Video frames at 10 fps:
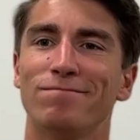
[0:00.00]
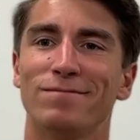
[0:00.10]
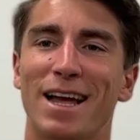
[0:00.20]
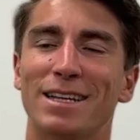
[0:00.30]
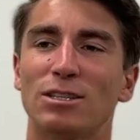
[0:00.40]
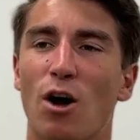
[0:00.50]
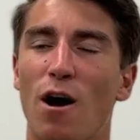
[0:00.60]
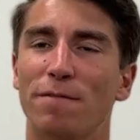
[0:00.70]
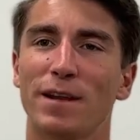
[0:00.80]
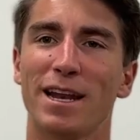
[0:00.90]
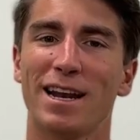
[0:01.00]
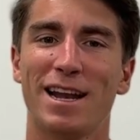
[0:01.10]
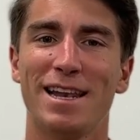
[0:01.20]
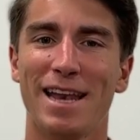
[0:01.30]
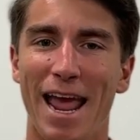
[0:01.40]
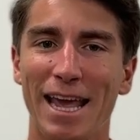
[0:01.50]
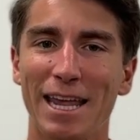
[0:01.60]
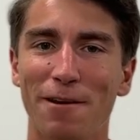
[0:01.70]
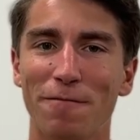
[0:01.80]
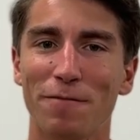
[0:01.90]
that's often in a
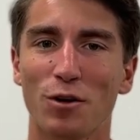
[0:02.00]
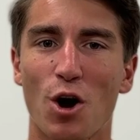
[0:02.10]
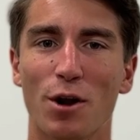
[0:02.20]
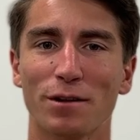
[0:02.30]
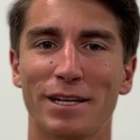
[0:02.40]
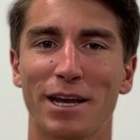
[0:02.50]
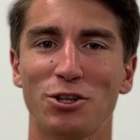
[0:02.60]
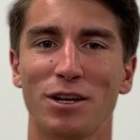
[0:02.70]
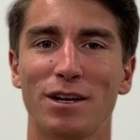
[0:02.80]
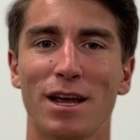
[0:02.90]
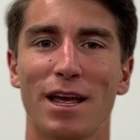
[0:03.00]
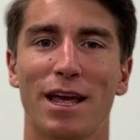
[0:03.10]
negative connotation